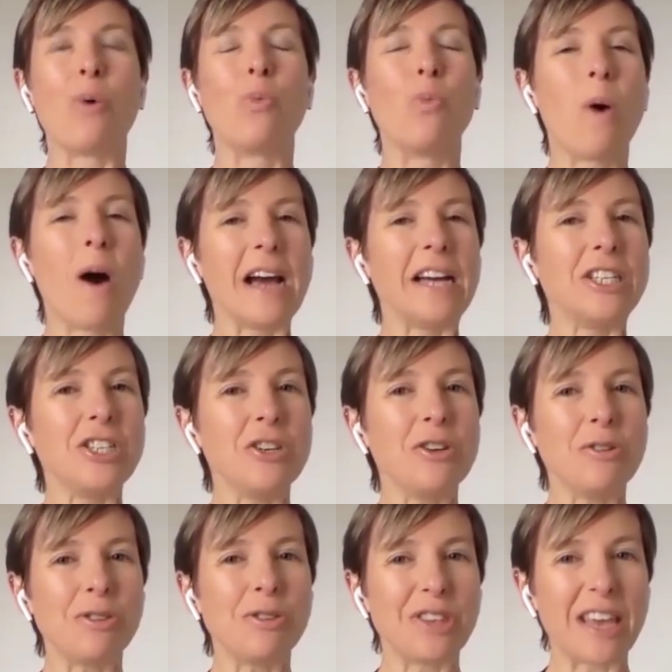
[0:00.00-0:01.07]
Why do
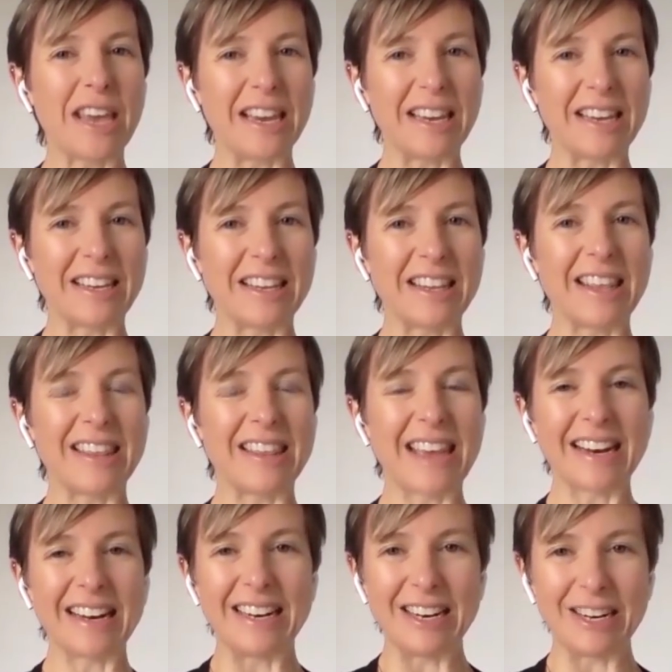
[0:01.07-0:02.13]
you think that
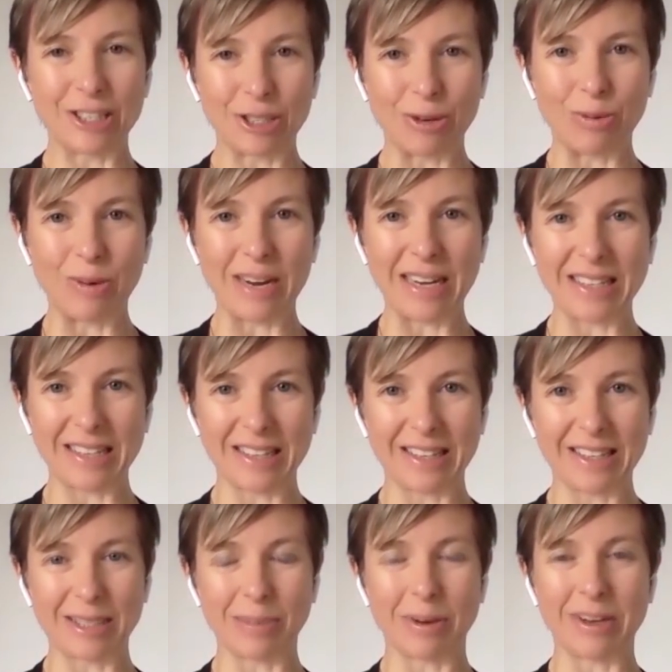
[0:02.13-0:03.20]
initial near-death
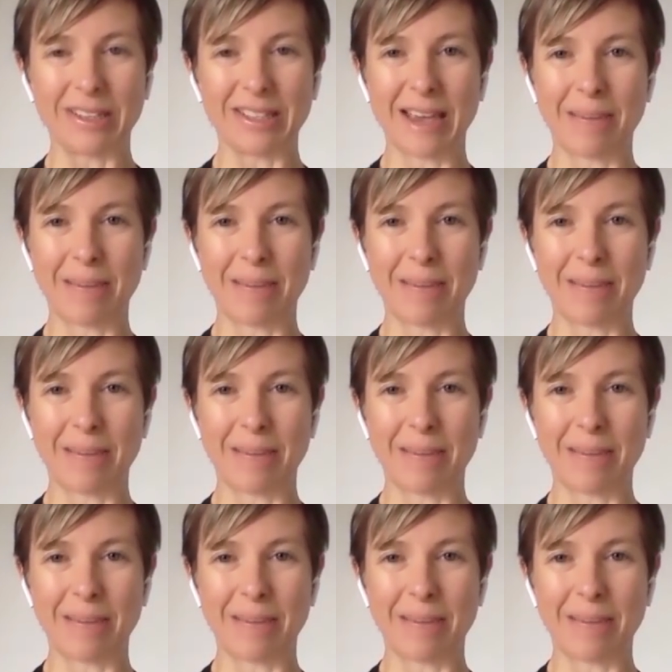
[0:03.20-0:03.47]
experience